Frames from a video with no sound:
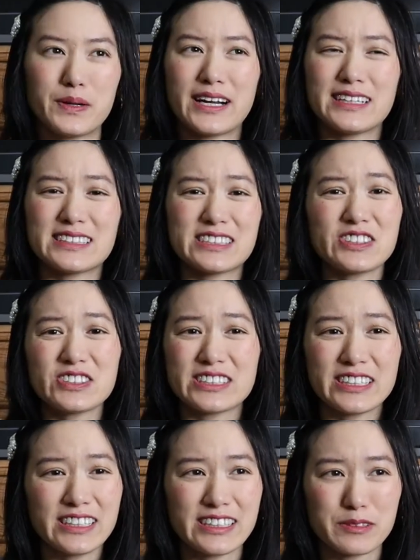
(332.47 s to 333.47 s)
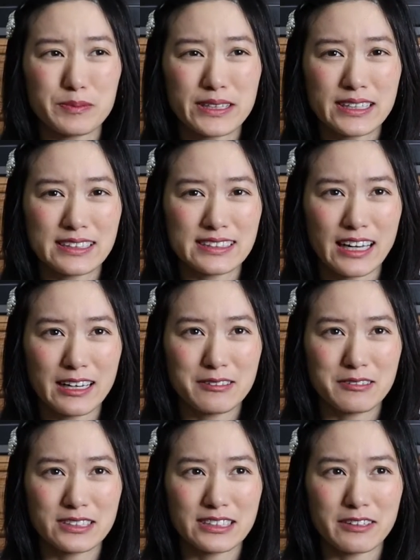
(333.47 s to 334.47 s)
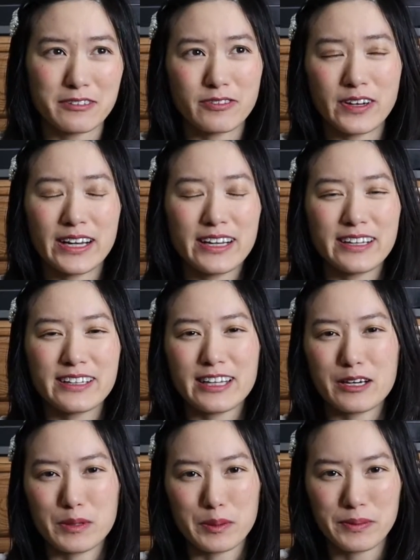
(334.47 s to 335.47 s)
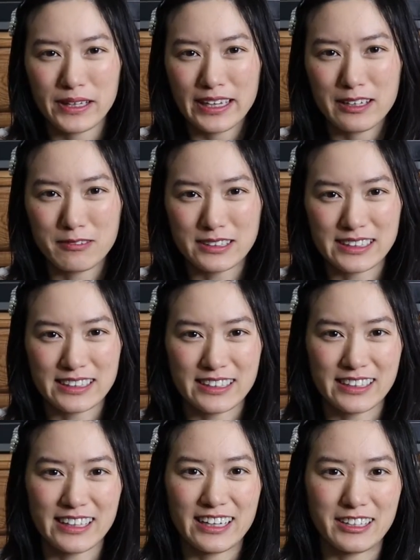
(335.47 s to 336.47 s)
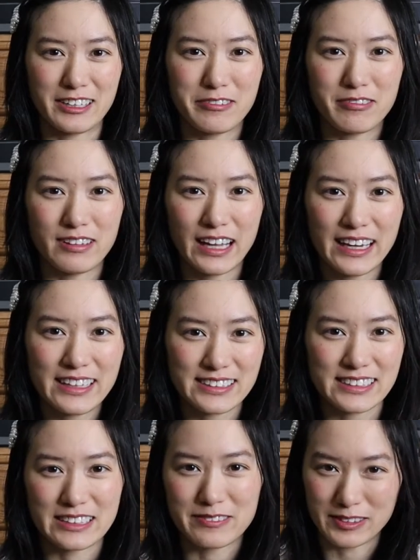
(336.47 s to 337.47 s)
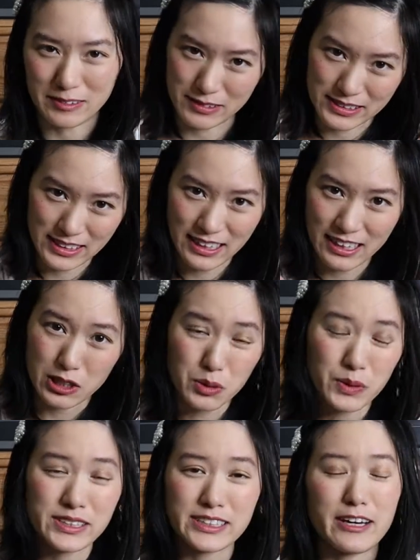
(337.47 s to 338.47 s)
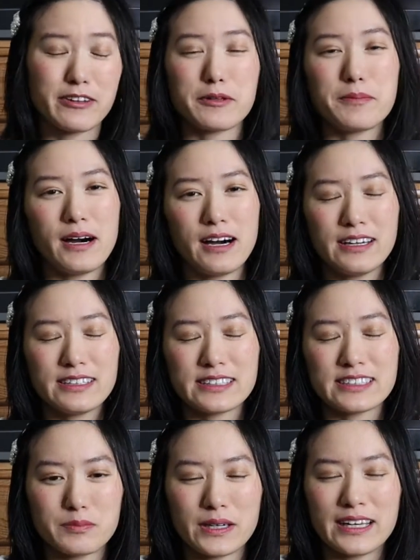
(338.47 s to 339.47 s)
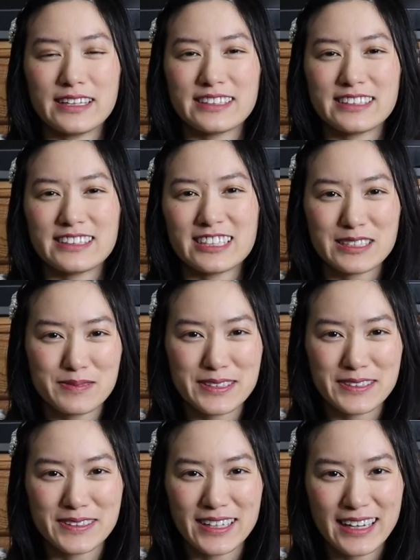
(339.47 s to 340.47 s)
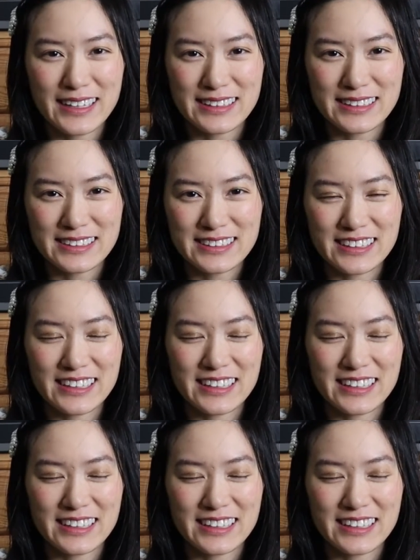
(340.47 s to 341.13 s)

but I still did it because I was afraid that my plant wasn't going to get enough light if it was lower down the pot. But trust me, you guys,